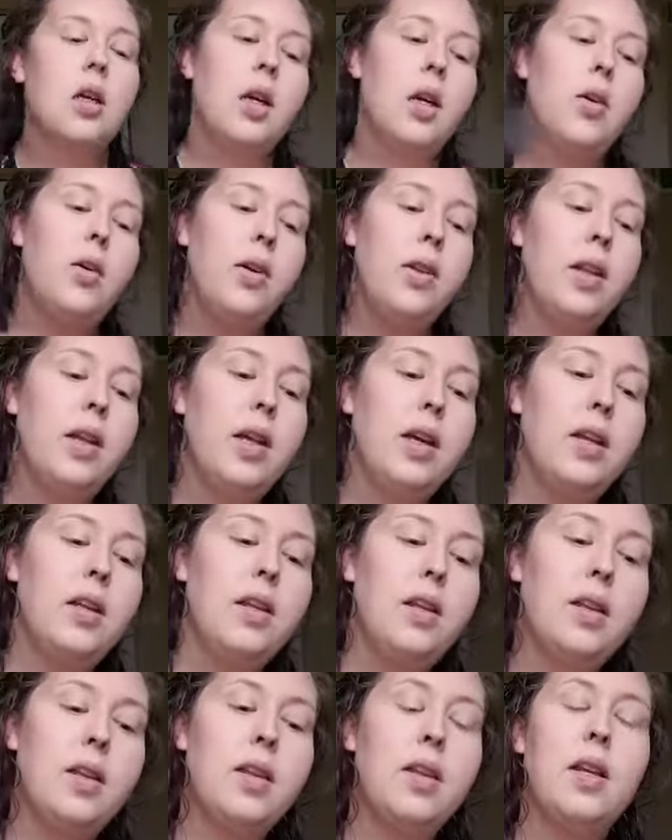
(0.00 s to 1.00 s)
go in that
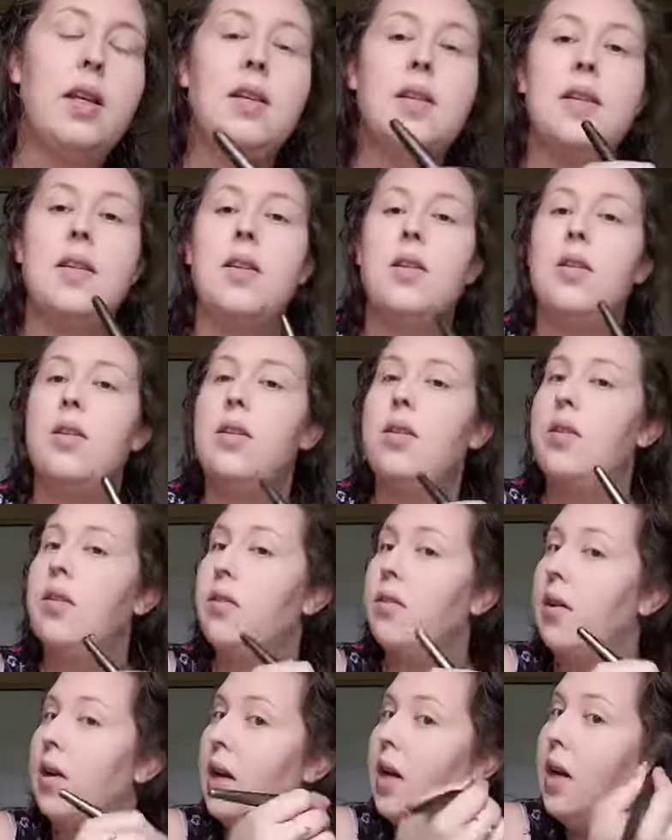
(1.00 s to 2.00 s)
nice little
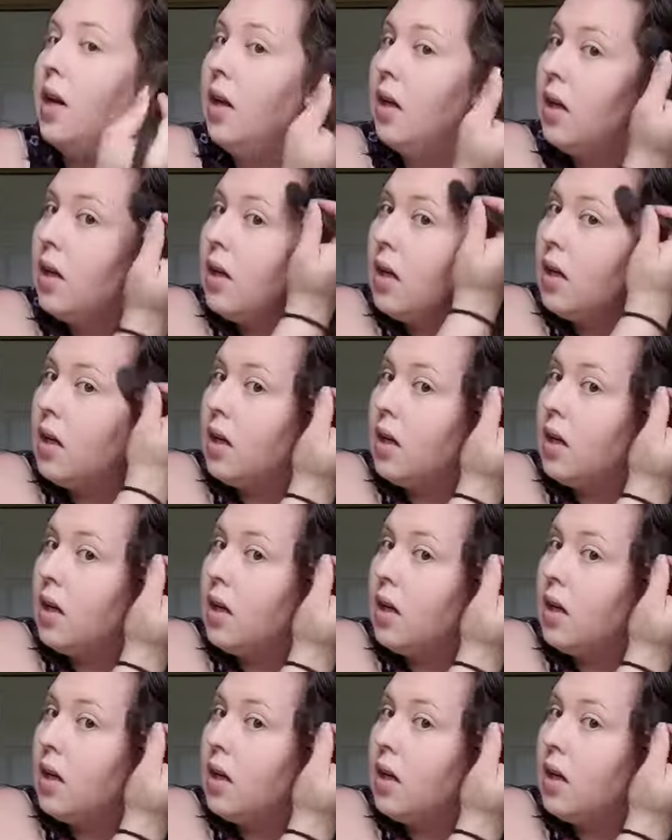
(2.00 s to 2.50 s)
3.